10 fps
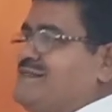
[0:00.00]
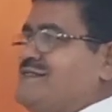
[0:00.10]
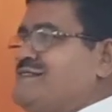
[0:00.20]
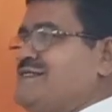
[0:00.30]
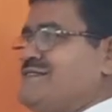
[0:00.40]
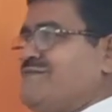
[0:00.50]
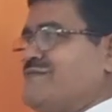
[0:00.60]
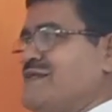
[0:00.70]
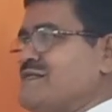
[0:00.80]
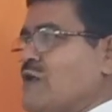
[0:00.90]
This is
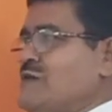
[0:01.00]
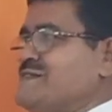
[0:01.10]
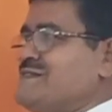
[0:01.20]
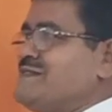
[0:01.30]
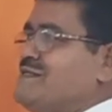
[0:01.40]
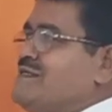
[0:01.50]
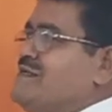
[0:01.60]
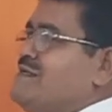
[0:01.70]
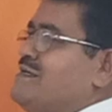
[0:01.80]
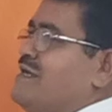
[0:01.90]
one clause.
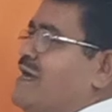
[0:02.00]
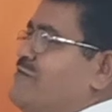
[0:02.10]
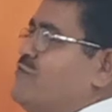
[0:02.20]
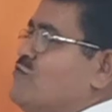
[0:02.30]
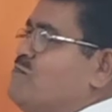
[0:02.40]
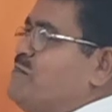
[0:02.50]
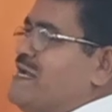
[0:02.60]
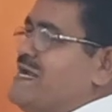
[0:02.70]
And who